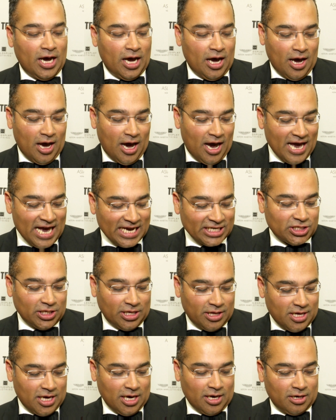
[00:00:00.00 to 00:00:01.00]
uh, I actually
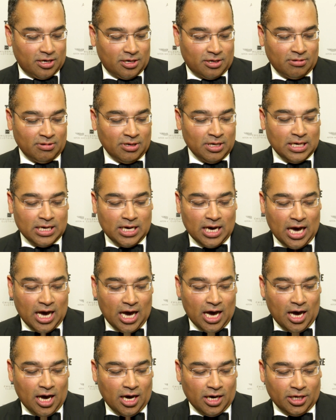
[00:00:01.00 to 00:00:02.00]
think,
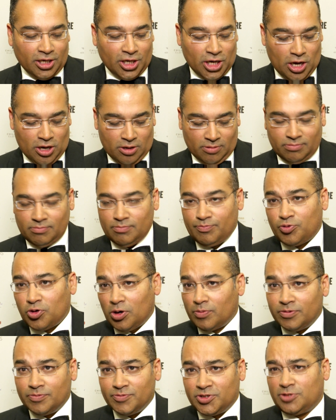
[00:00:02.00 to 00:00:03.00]
uh, you know,
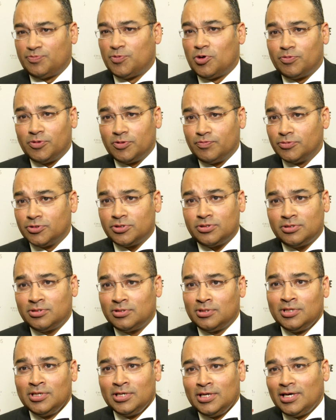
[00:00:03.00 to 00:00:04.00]
problems, schmoblums,
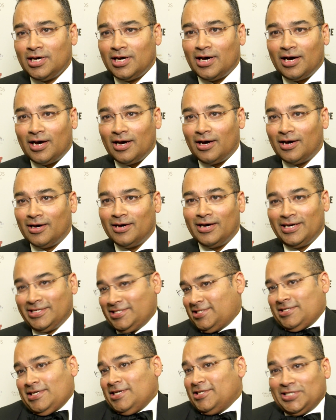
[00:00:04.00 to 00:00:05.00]
uh,
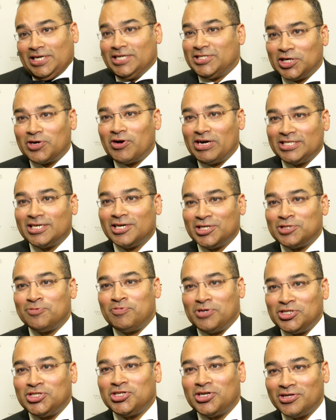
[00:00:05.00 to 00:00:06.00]
it's, it's, it's a great time to
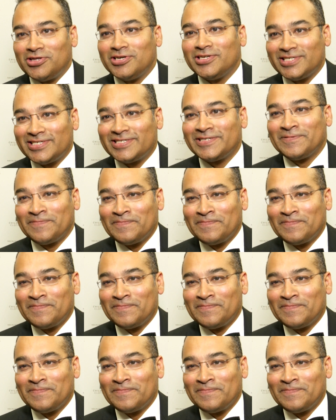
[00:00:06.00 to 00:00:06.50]
be a journalist.